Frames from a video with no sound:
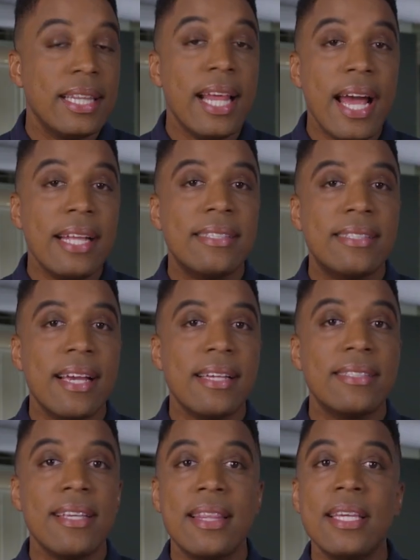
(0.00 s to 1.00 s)
Ladd
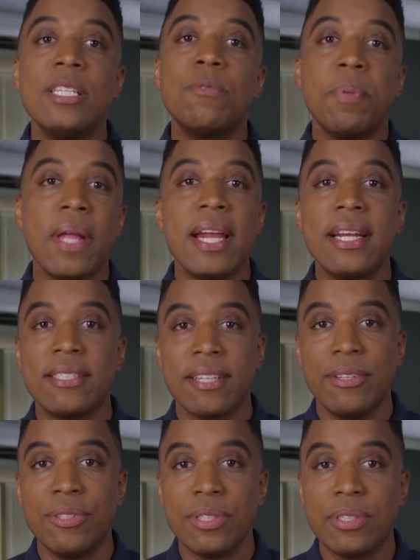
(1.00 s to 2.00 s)
says these planning
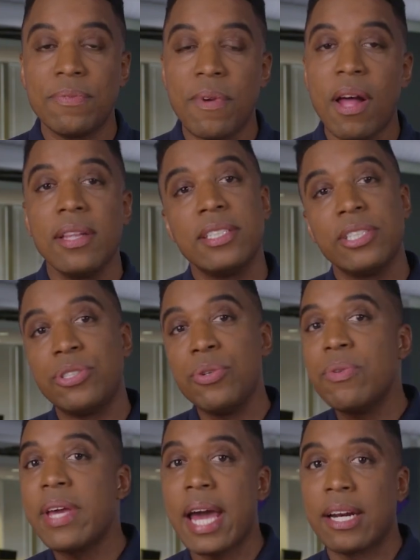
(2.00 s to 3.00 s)
solutions fall into
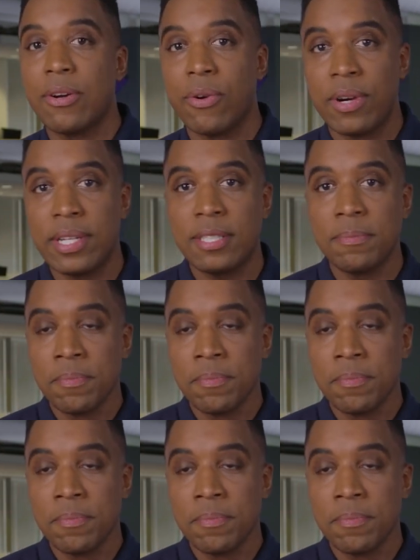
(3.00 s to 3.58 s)
two categories: